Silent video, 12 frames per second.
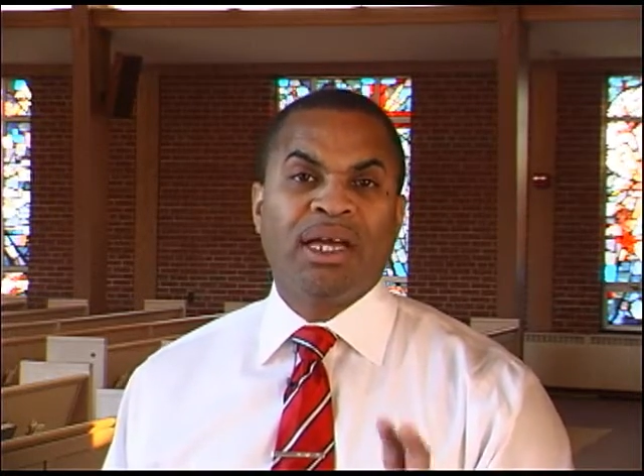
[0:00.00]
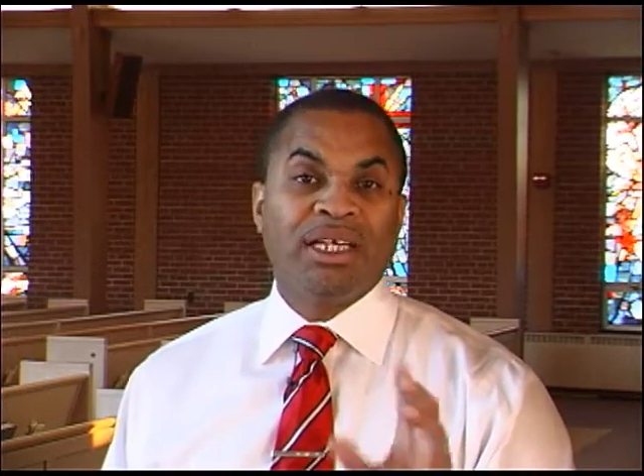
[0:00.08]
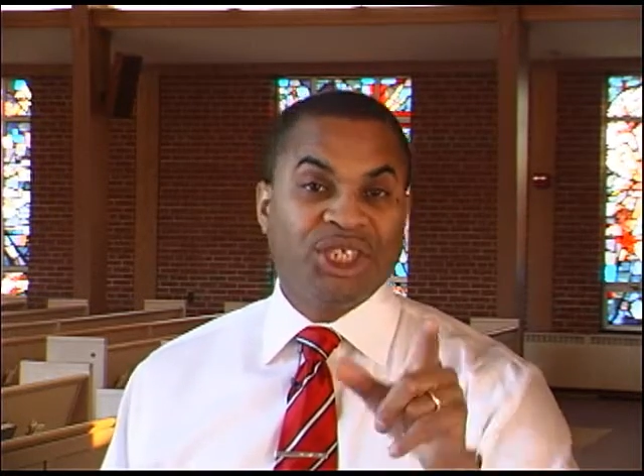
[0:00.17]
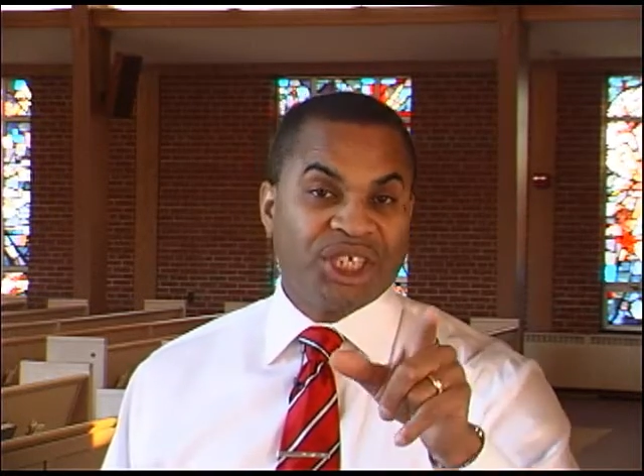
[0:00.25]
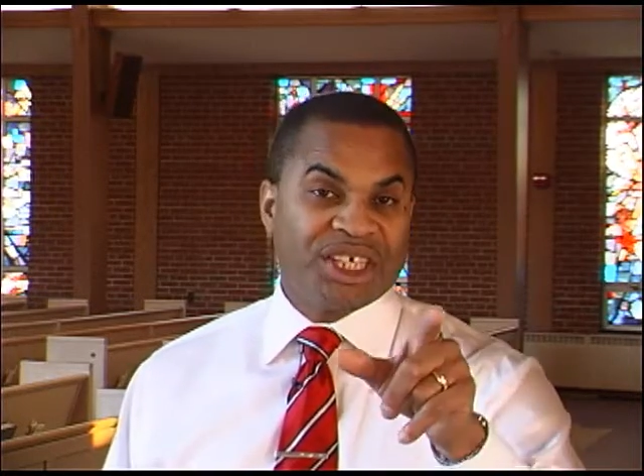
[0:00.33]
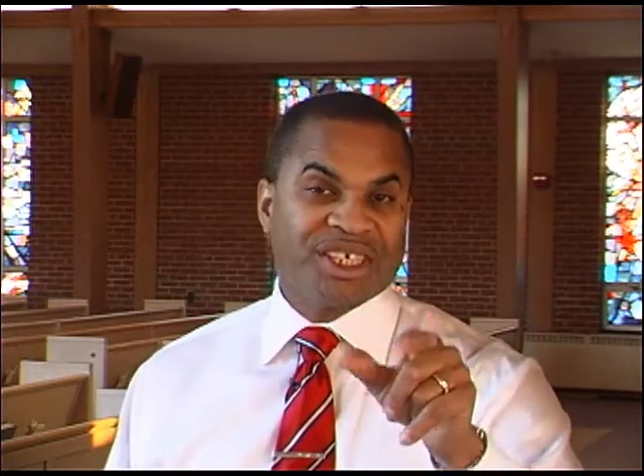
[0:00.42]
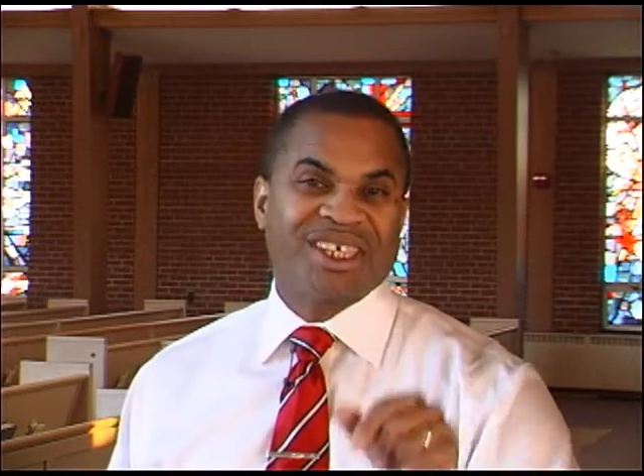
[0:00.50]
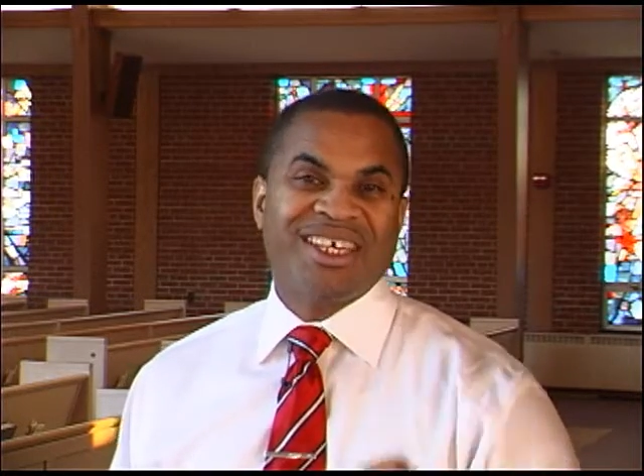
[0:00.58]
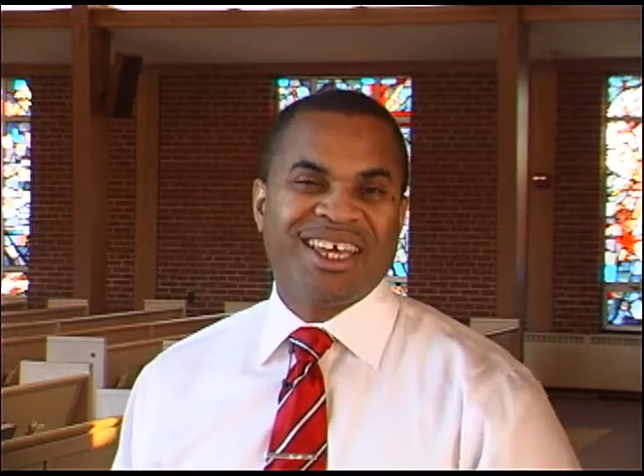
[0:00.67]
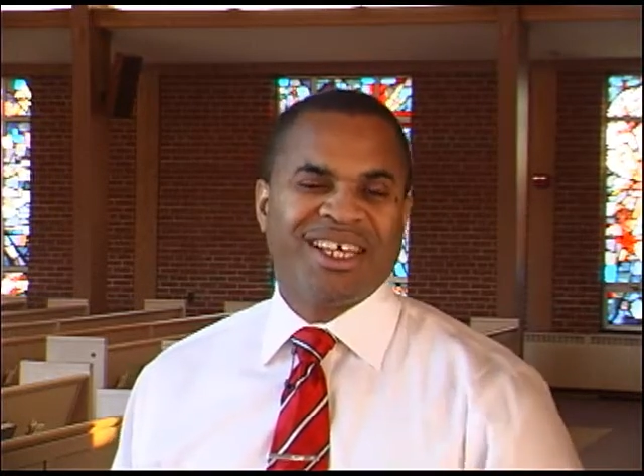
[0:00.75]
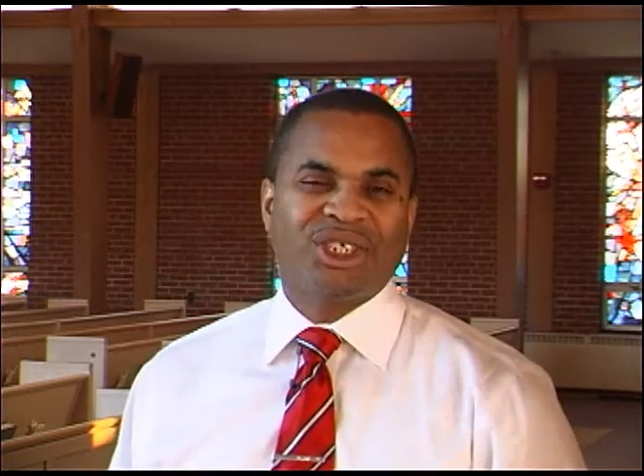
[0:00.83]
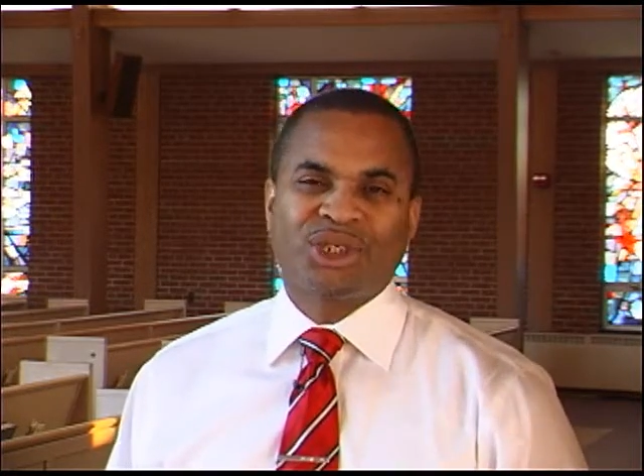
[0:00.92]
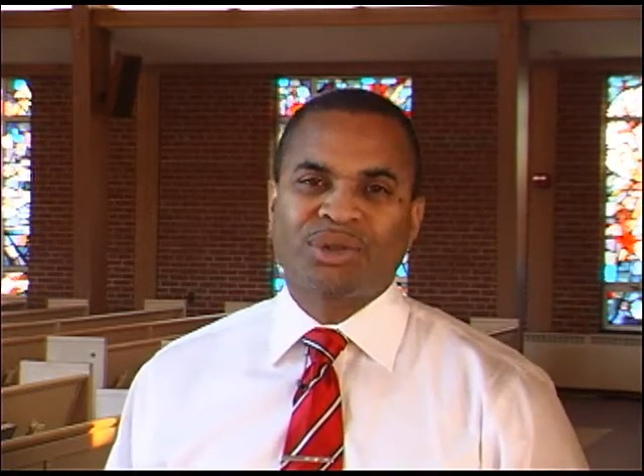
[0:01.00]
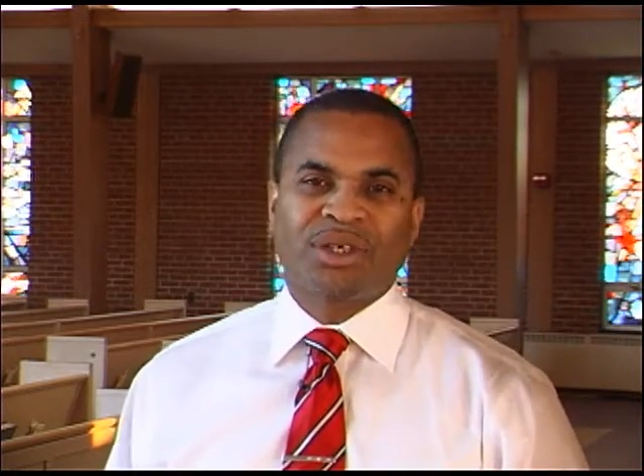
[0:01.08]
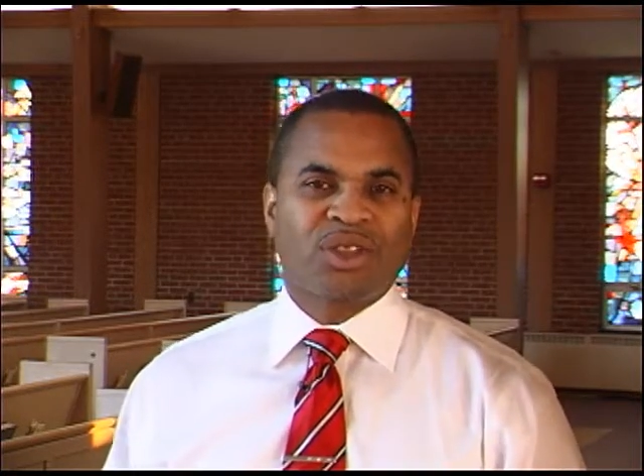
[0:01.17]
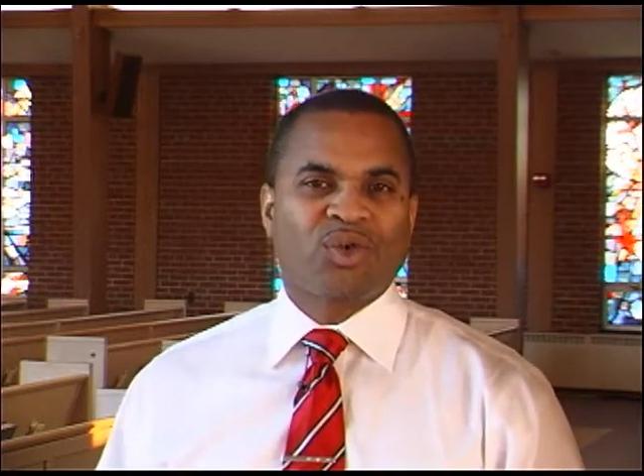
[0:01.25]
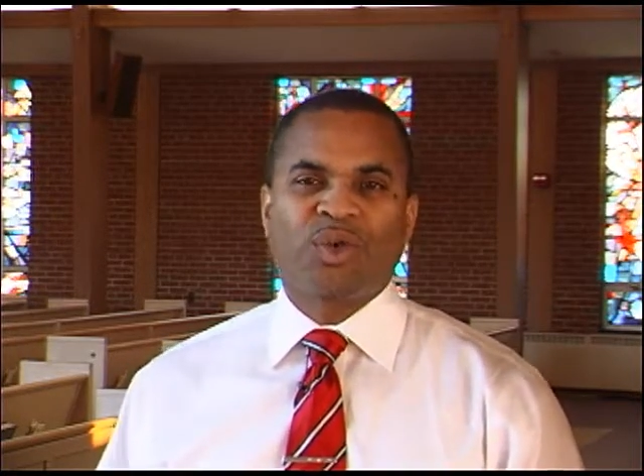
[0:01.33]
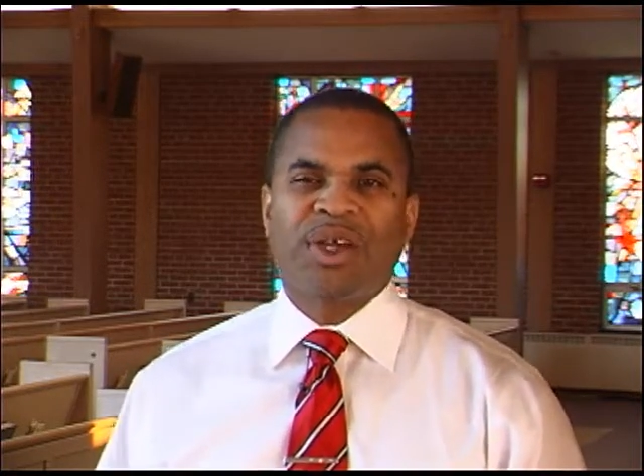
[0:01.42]
Jesus is truly
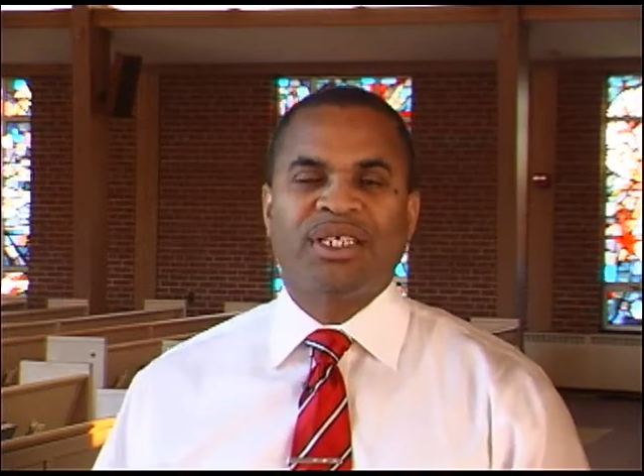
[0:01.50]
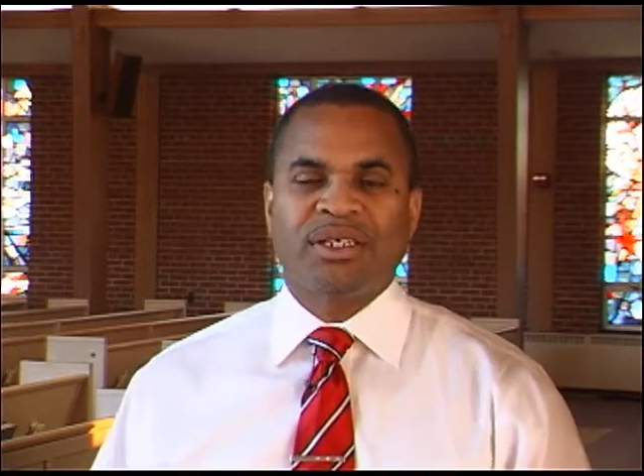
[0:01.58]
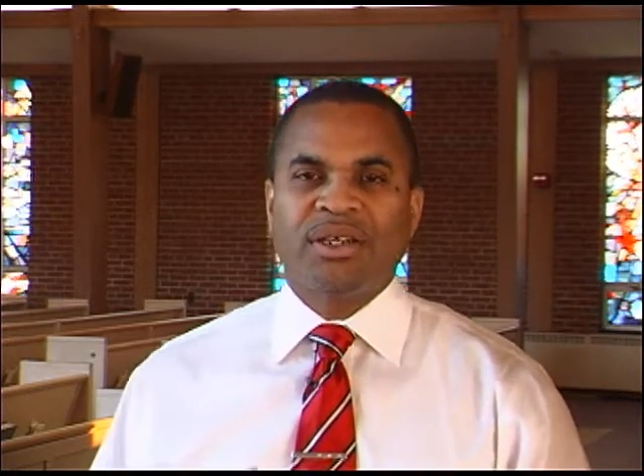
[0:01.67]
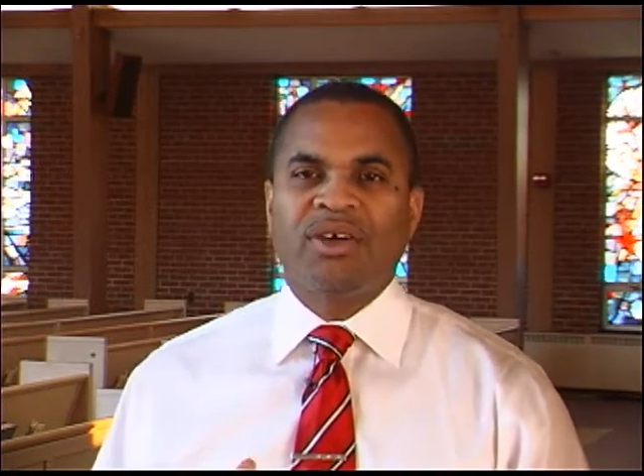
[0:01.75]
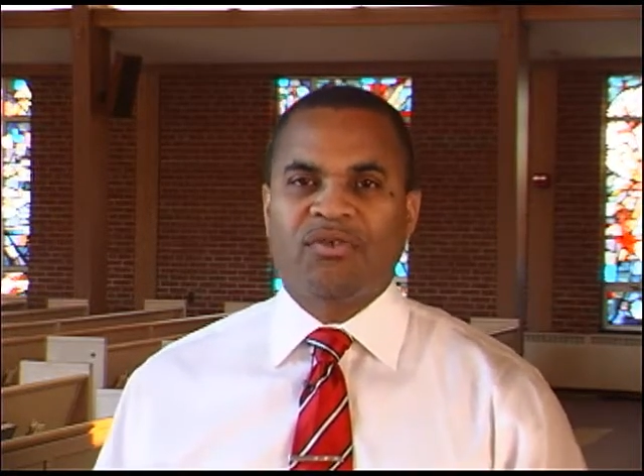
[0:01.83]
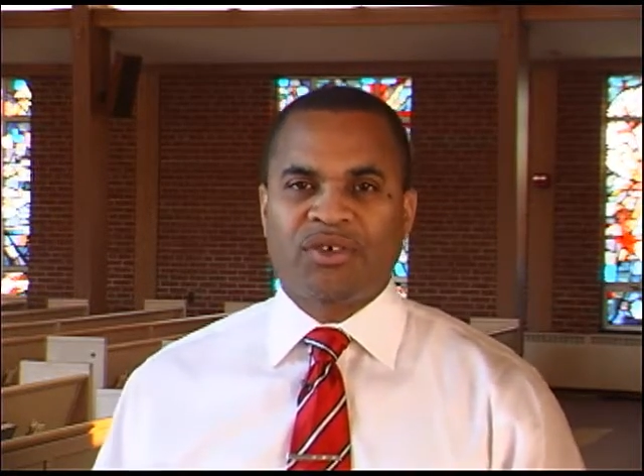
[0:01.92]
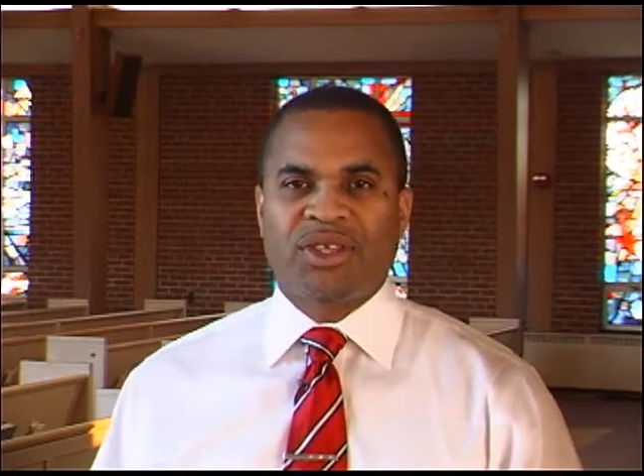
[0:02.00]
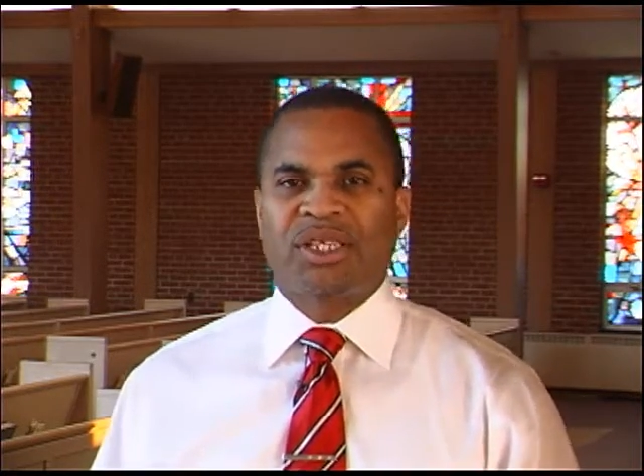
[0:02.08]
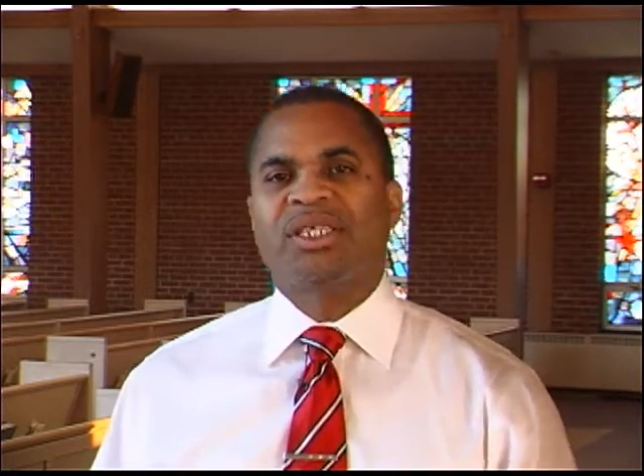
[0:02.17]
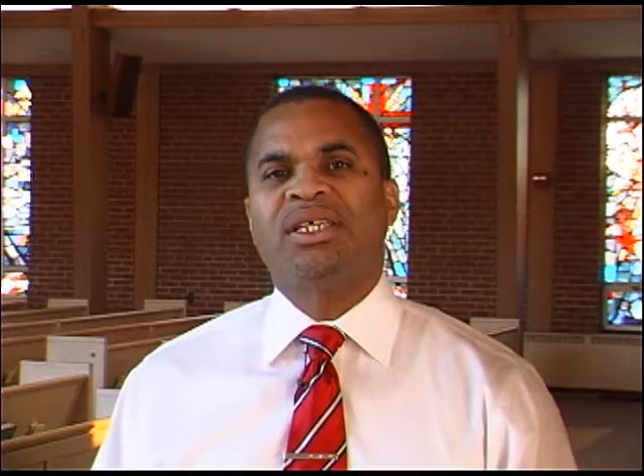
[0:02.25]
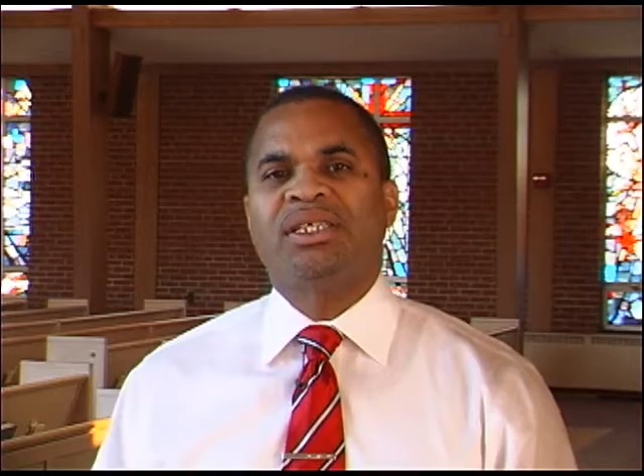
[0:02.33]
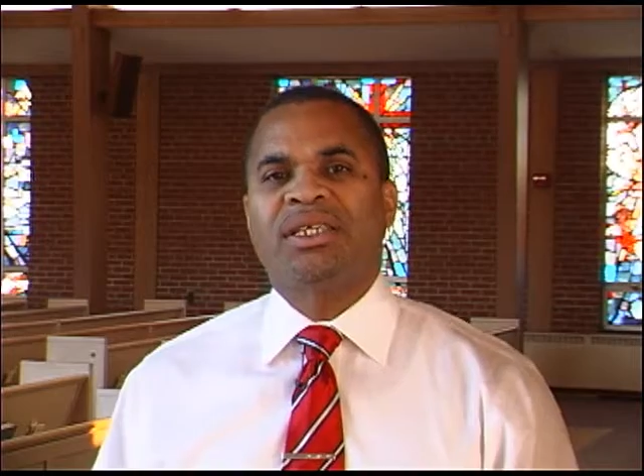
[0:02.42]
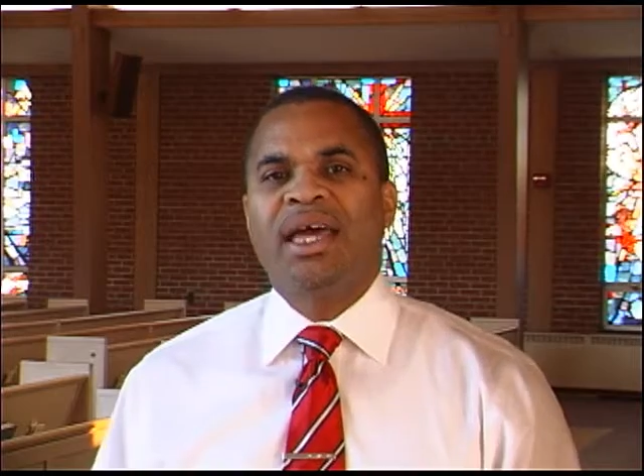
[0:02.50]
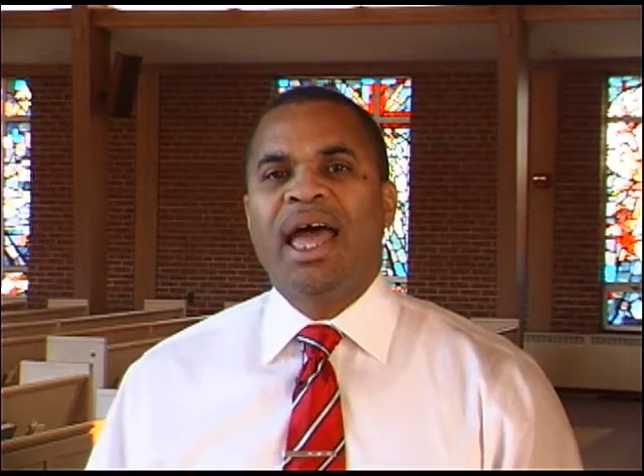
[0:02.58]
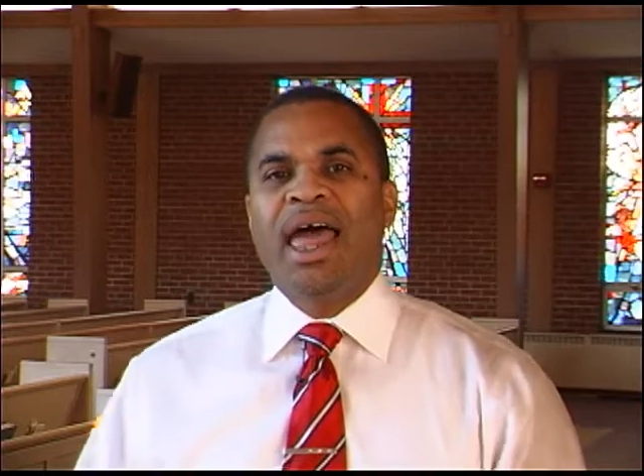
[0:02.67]
the reason for the season.